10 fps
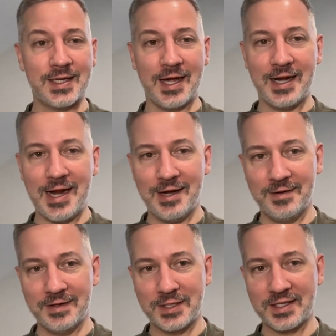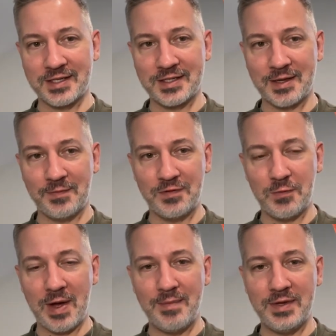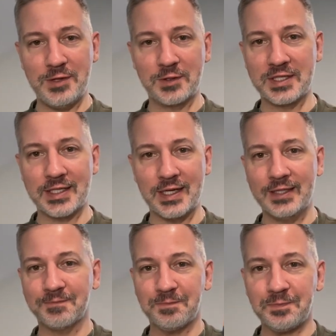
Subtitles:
not an Eight of Discs, some of you might be used to seeing.